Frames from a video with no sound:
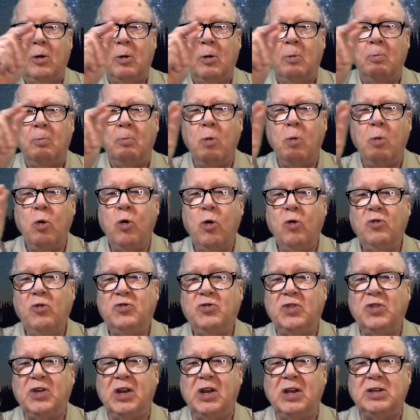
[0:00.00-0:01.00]

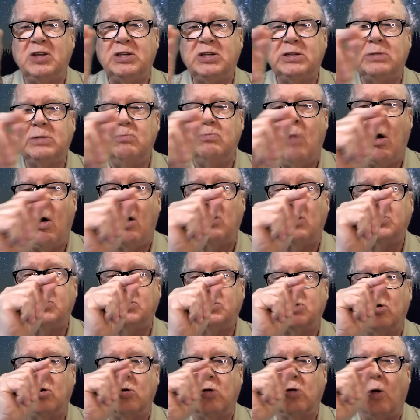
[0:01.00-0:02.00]
moves in a small
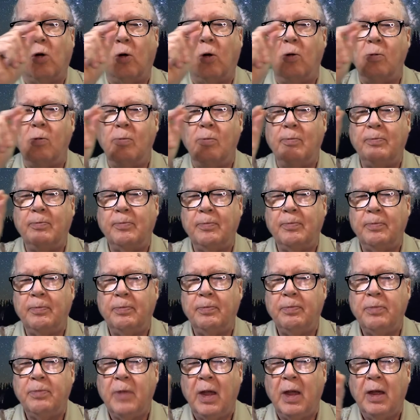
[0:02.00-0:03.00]
circle.
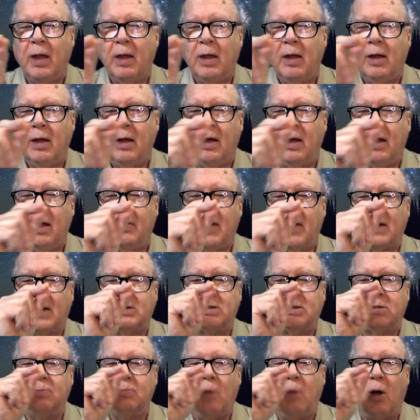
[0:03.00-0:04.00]
That
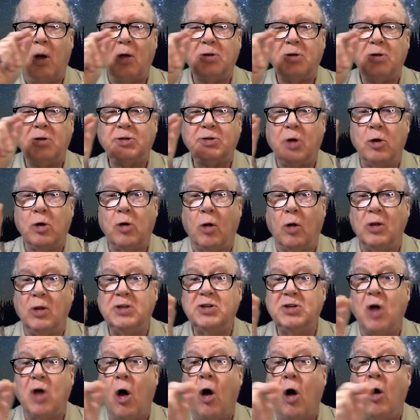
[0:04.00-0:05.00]
small circle
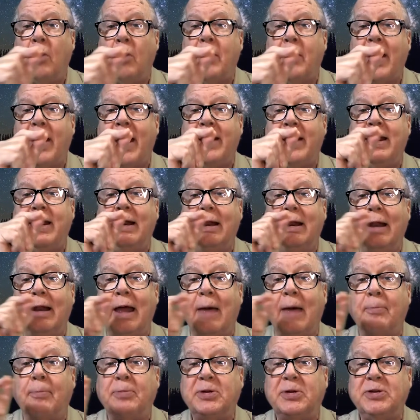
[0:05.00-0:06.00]
is called an
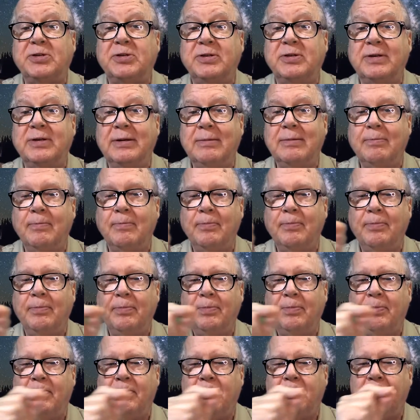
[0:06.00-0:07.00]
ellipse.
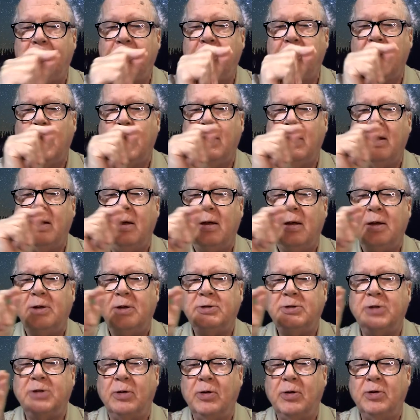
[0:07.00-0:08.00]

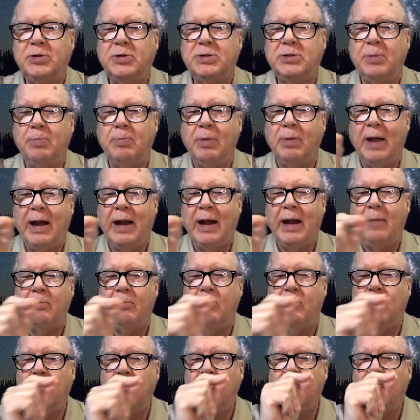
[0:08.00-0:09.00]
So there's the planet
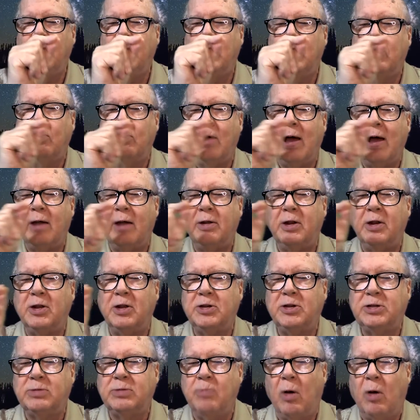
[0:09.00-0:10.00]
moving around in a
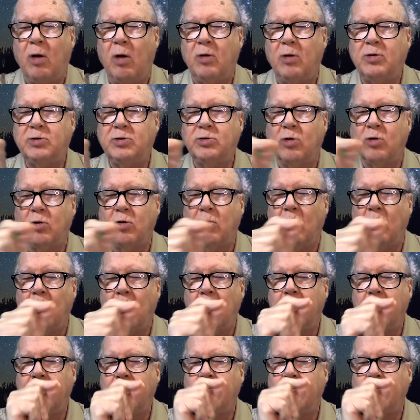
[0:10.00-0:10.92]
small circle.